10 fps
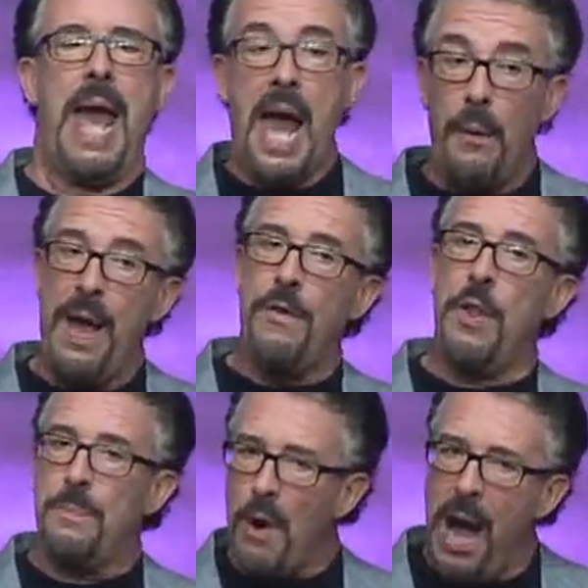
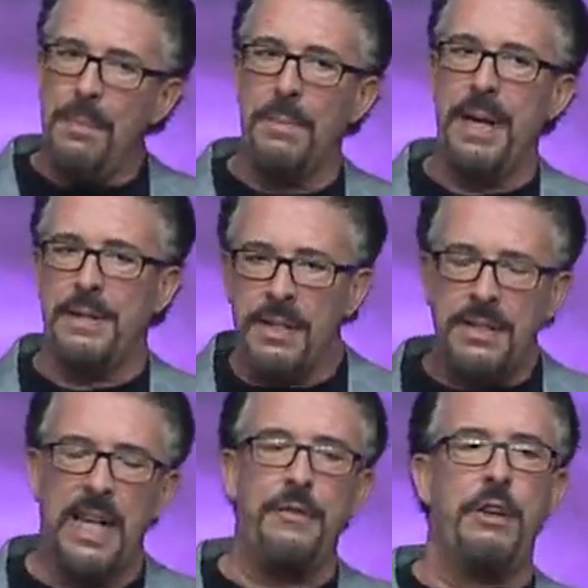However, the problem is,
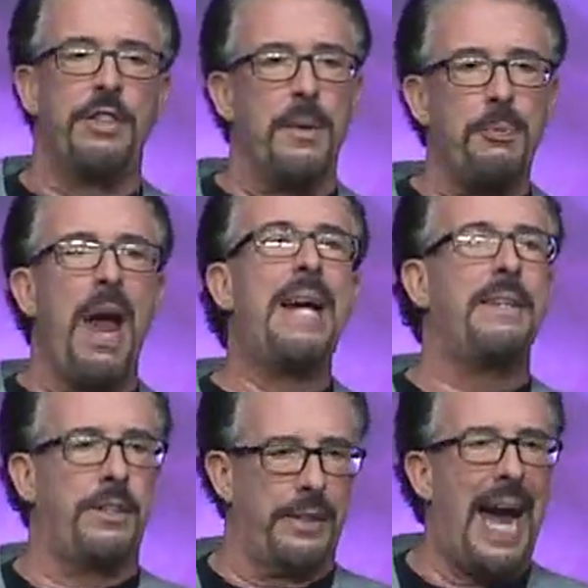instead of using
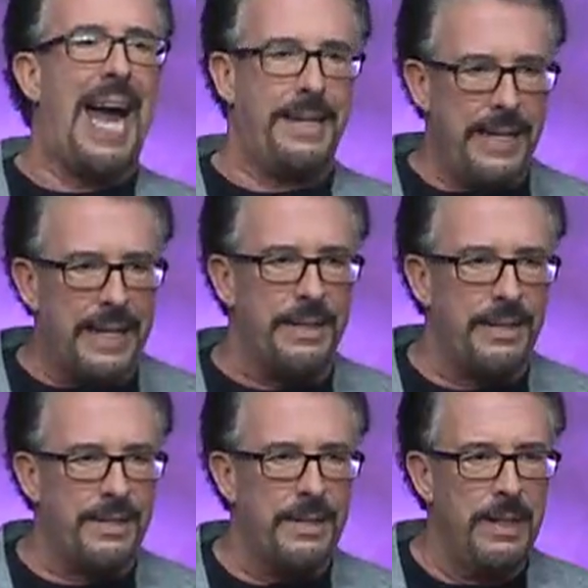practical
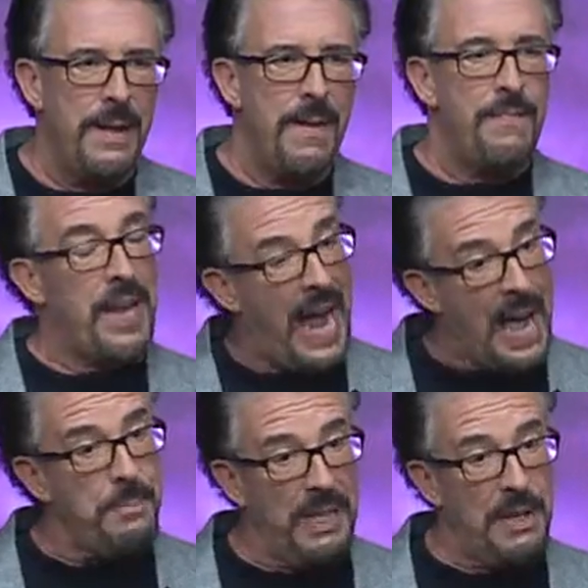ideas that
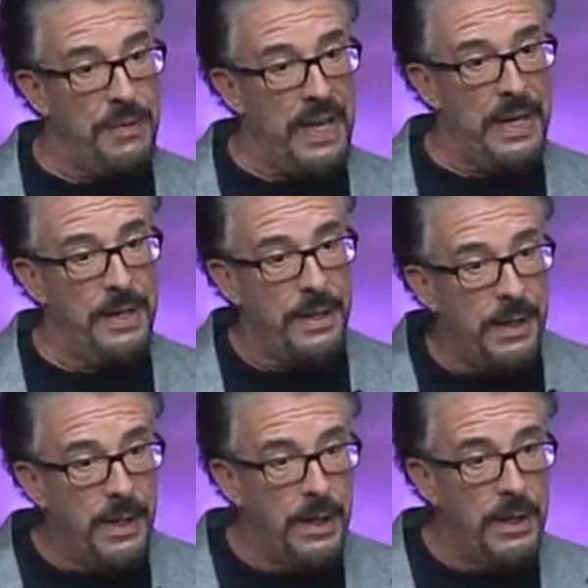I believe in,
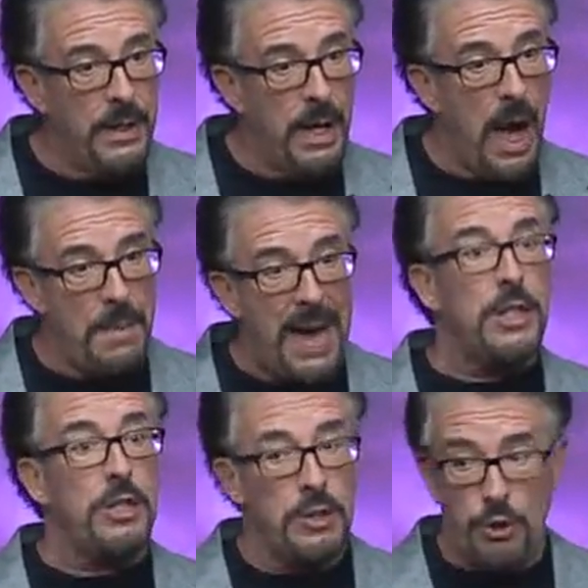
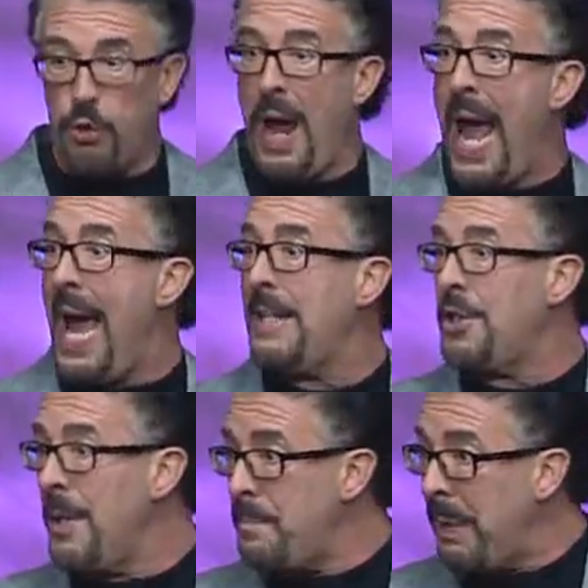about
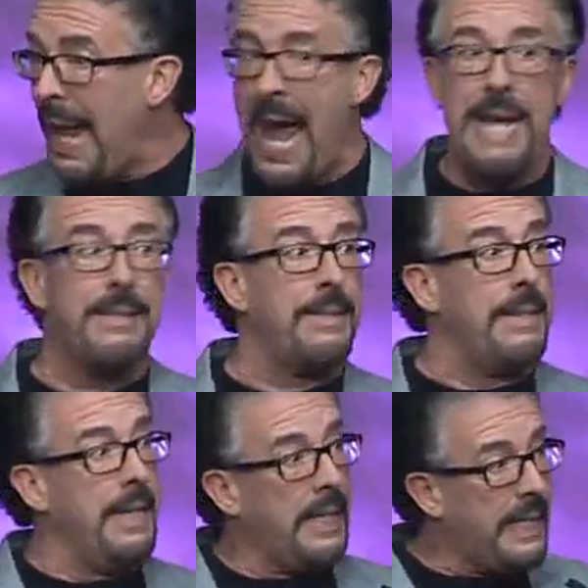trash and
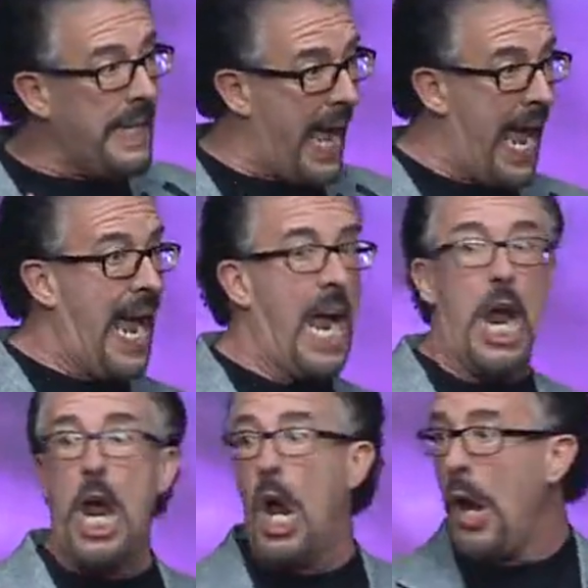plastic and
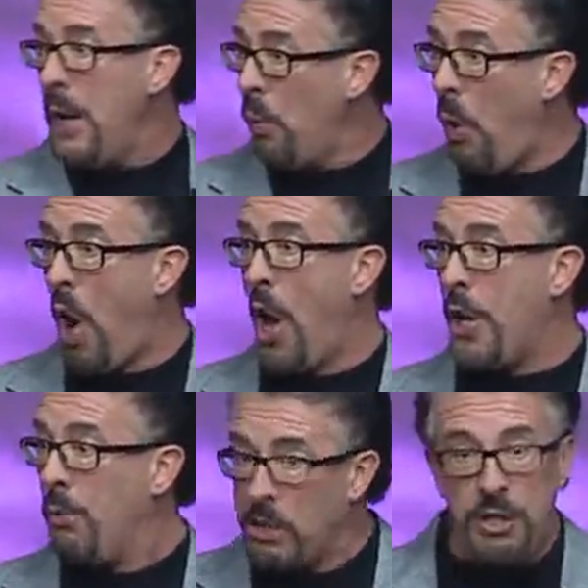air and
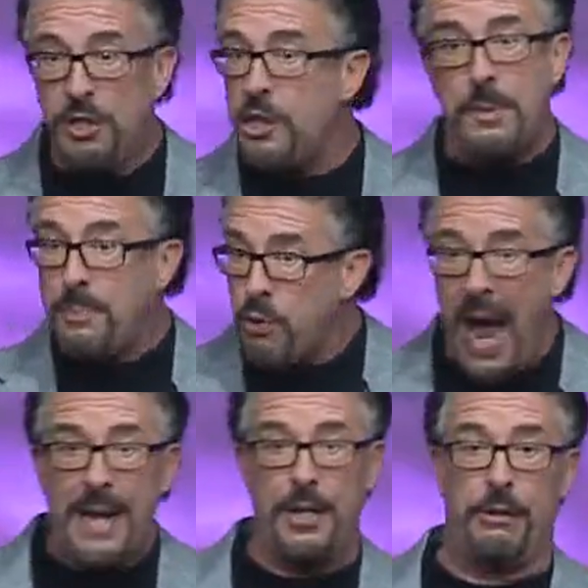water, which is just
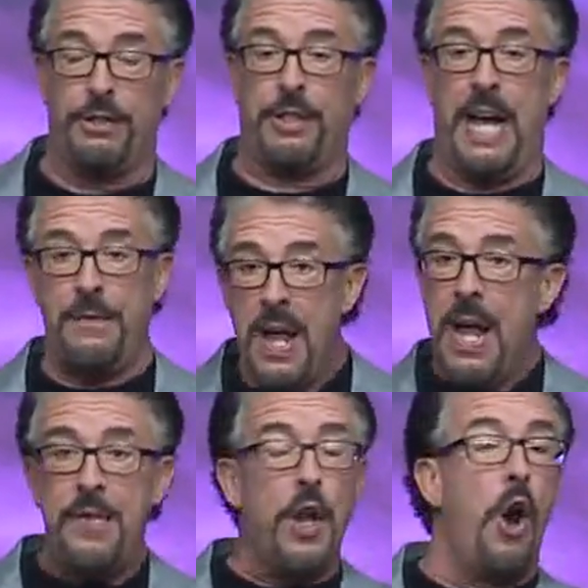practical stuff
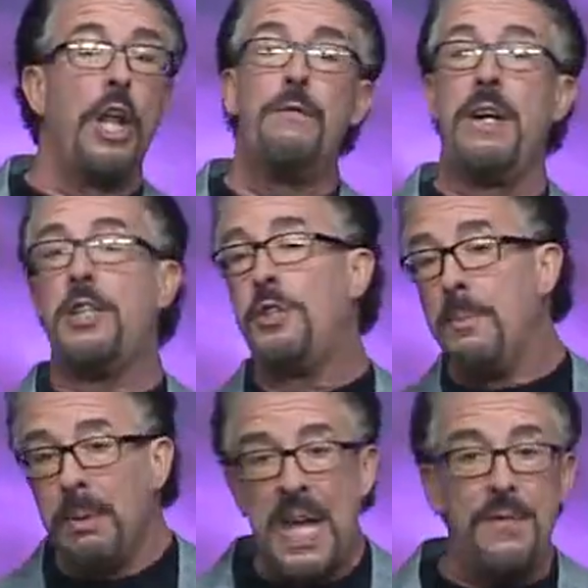that all of us
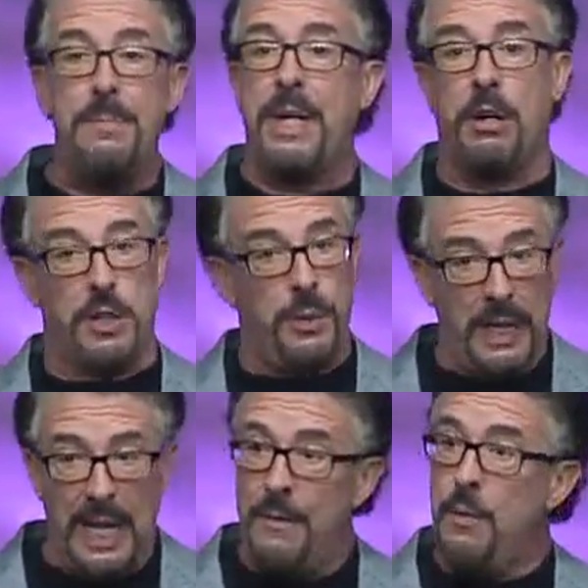should believe in because
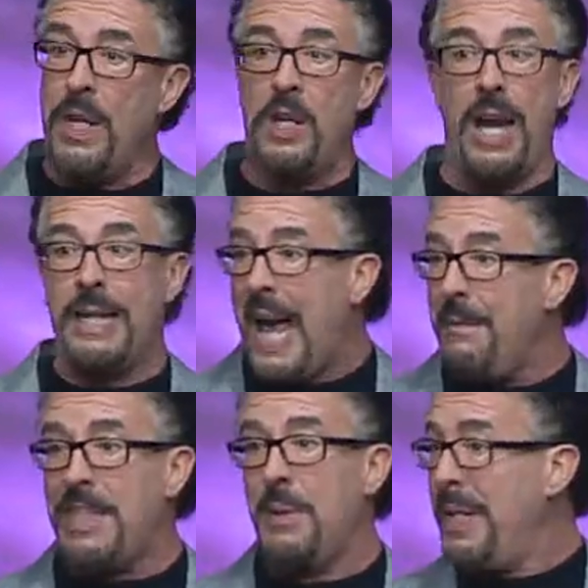we love what God
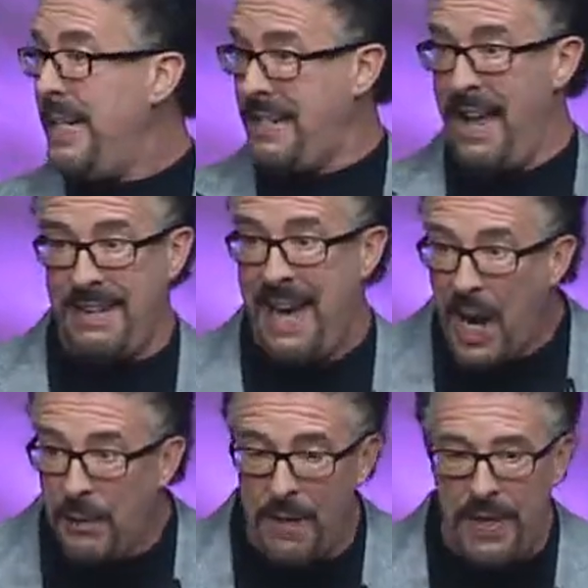gave us and we need to take
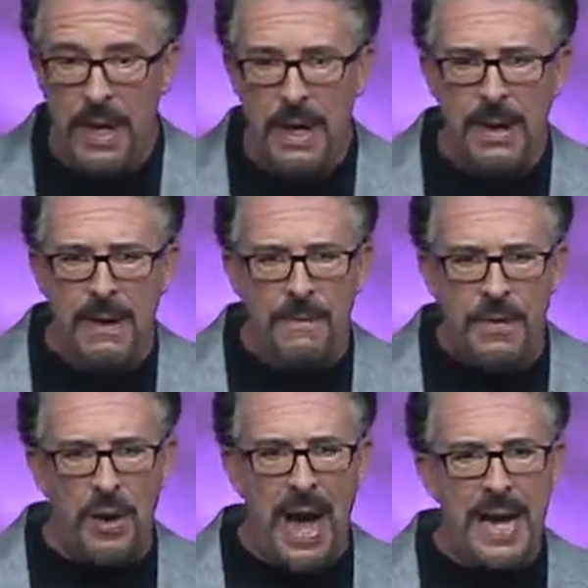care of it,
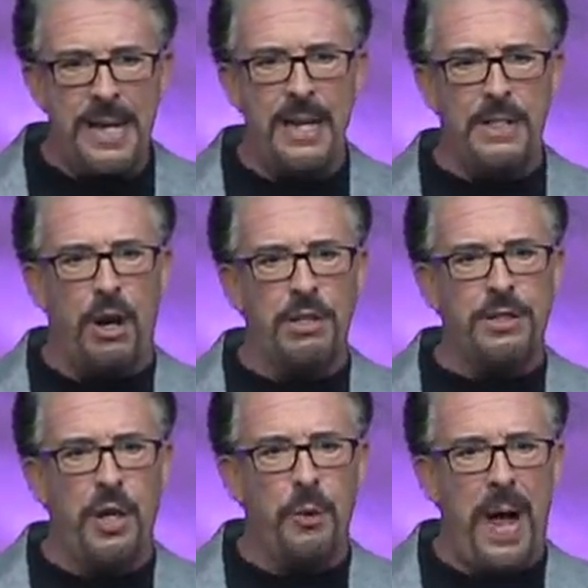their ideas are
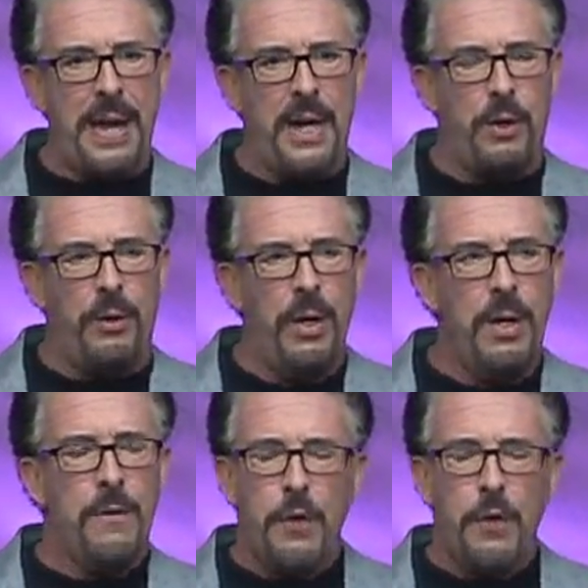so radical.